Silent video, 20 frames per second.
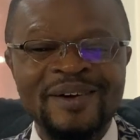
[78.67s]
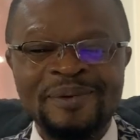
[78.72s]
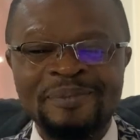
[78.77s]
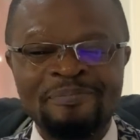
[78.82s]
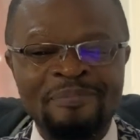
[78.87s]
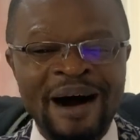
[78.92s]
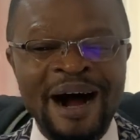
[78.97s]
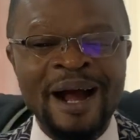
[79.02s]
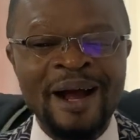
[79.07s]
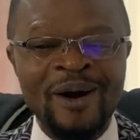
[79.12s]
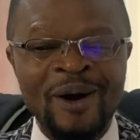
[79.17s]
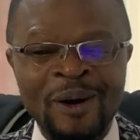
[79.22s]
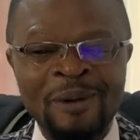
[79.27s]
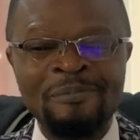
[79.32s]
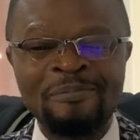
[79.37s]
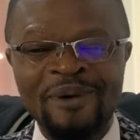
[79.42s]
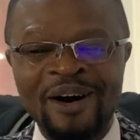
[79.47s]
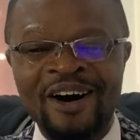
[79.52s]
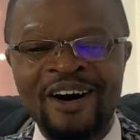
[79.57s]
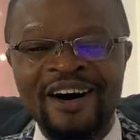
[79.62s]
my
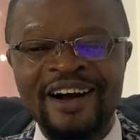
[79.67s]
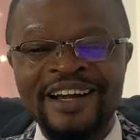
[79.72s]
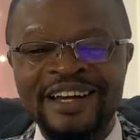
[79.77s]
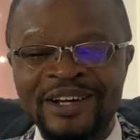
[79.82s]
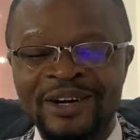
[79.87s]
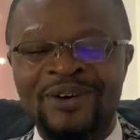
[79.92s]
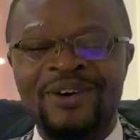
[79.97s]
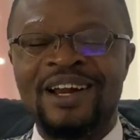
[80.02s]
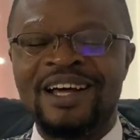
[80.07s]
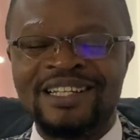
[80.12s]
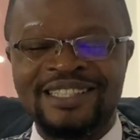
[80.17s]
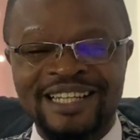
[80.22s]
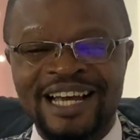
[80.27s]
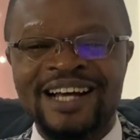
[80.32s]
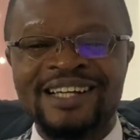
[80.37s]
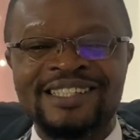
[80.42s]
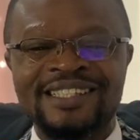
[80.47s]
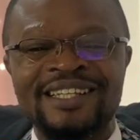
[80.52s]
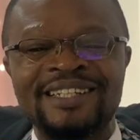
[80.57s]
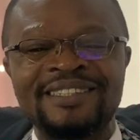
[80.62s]
homeboy, Nicolas
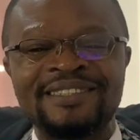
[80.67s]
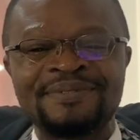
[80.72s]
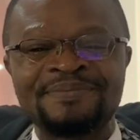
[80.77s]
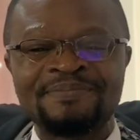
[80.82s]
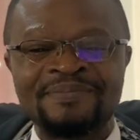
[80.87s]
Jackson.